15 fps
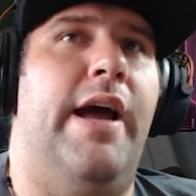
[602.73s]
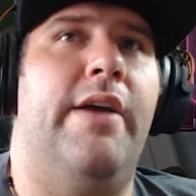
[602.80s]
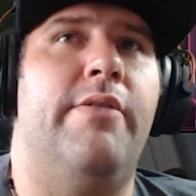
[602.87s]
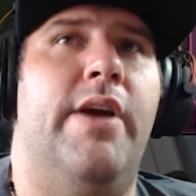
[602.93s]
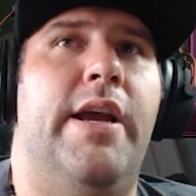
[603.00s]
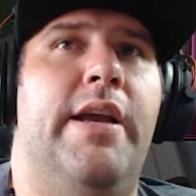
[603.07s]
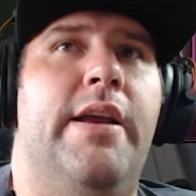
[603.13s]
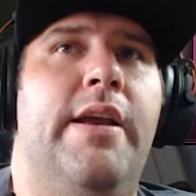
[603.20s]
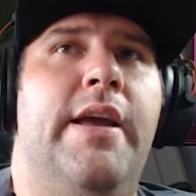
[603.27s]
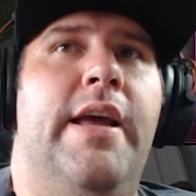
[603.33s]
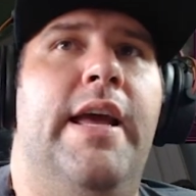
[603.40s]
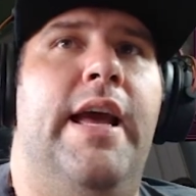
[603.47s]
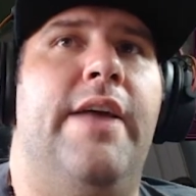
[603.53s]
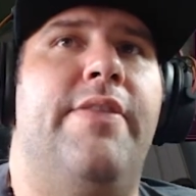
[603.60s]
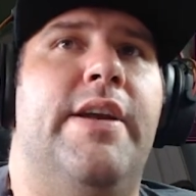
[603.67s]
right?
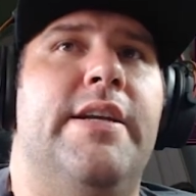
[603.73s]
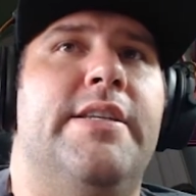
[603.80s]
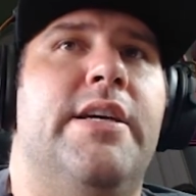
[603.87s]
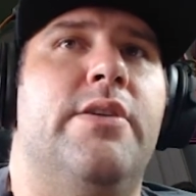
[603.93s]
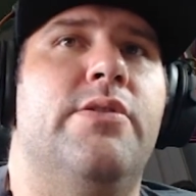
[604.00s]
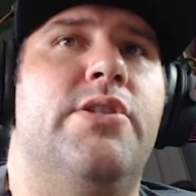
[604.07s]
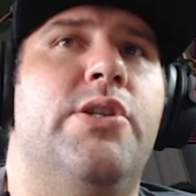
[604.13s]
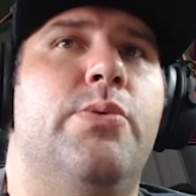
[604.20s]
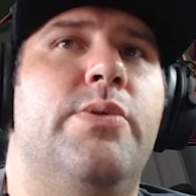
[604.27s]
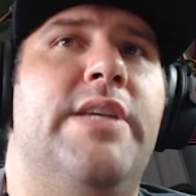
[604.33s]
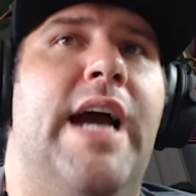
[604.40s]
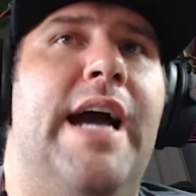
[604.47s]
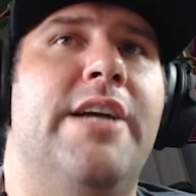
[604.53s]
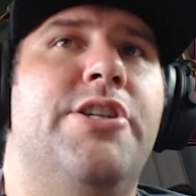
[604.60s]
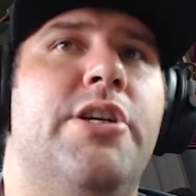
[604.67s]
And then it tells you
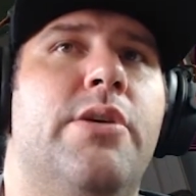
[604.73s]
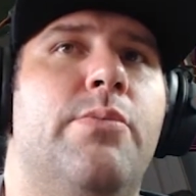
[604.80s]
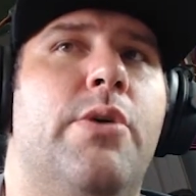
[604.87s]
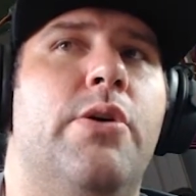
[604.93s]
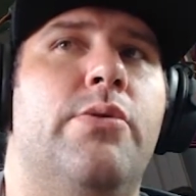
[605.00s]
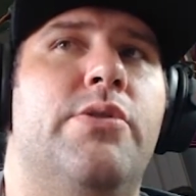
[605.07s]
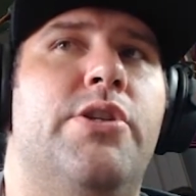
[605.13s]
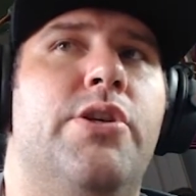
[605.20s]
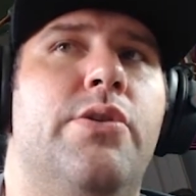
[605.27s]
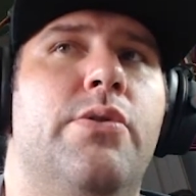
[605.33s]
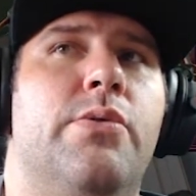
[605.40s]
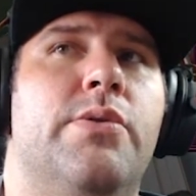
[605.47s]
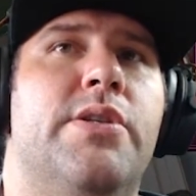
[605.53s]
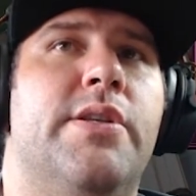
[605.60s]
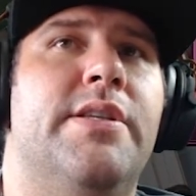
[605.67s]
Dashing Rogue
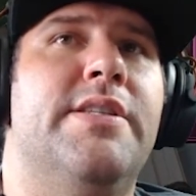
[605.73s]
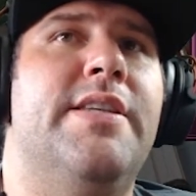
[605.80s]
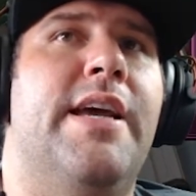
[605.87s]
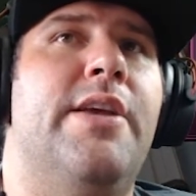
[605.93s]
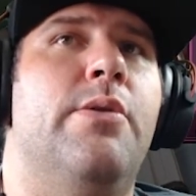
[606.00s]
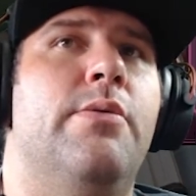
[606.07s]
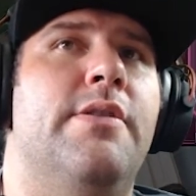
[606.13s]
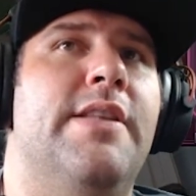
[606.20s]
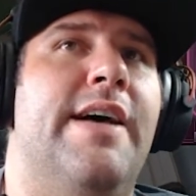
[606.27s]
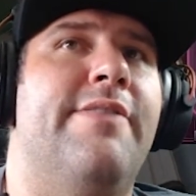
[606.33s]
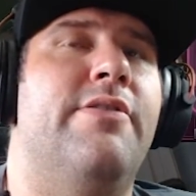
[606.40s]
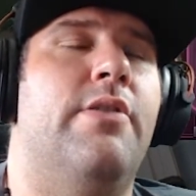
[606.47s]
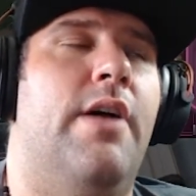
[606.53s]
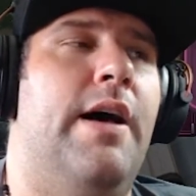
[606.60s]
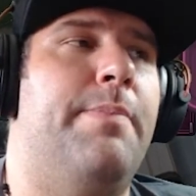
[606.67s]
2. So this is how you
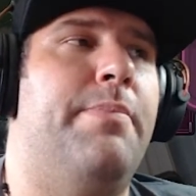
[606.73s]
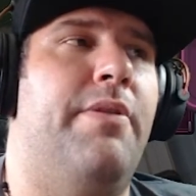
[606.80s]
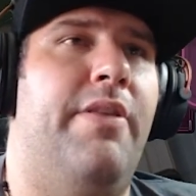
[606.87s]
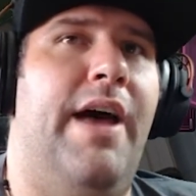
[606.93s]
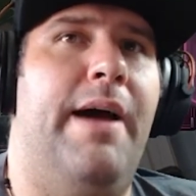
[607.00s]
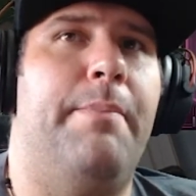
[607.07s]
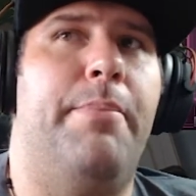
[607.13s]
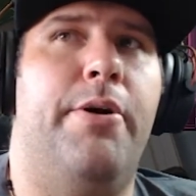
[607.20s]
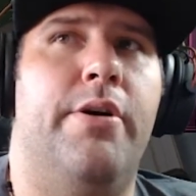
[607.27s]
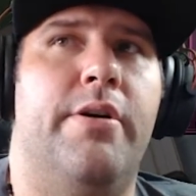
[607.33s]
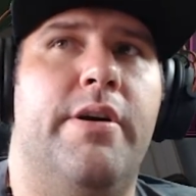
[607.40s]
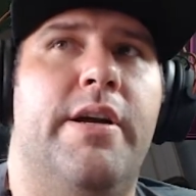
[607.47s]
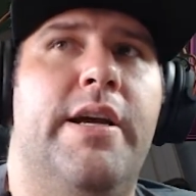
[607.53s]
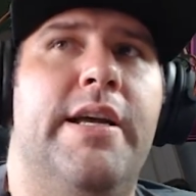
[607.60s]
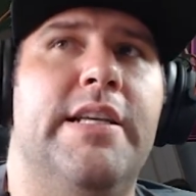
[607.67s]
level up that
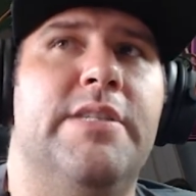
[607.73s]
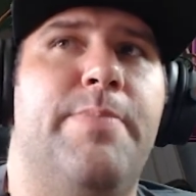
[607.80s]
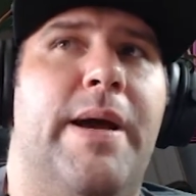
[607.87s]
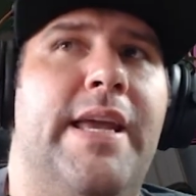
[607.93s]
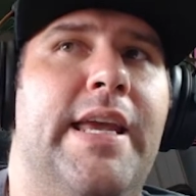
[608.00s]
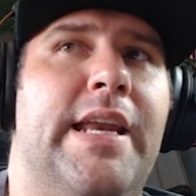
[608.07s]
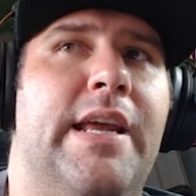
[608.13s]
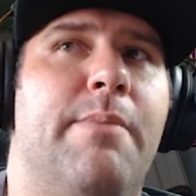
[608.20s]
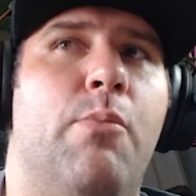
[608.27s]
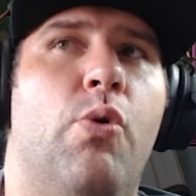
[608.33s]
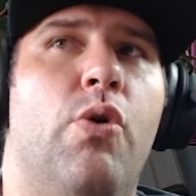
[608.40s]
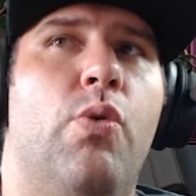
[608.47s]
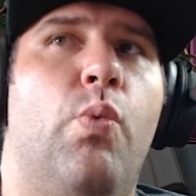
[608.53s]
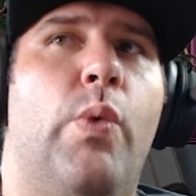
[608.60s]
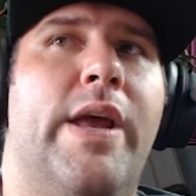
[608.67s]
perk, is by getting
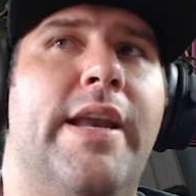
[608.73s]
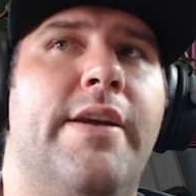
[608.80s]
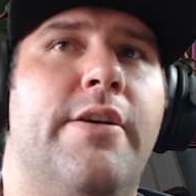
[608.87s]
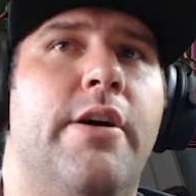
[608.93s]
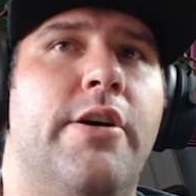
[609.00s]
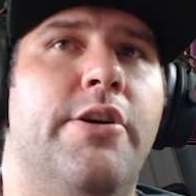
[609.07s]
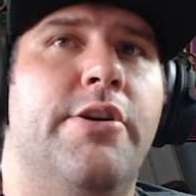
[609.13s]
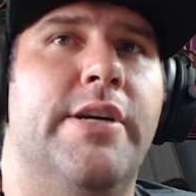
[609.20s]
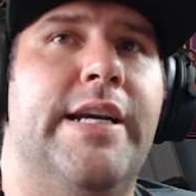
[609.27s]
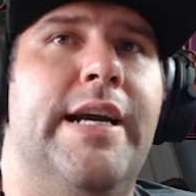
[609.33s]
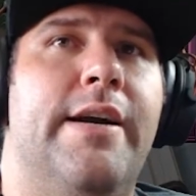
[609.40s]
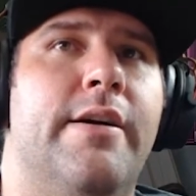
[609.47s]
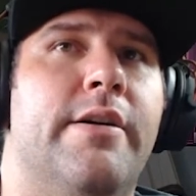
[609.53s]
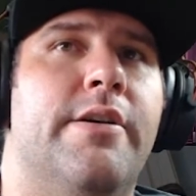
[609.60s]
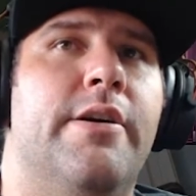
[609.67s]
more wind on your
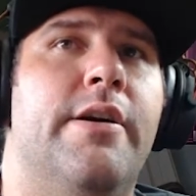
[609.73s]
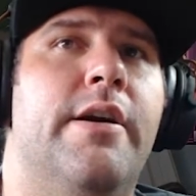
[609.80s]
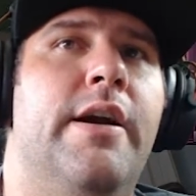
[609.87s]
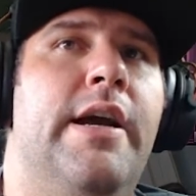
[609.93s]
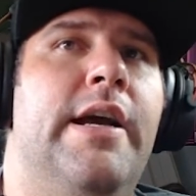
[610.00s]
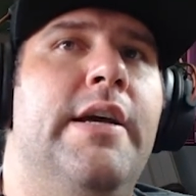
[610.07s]
character.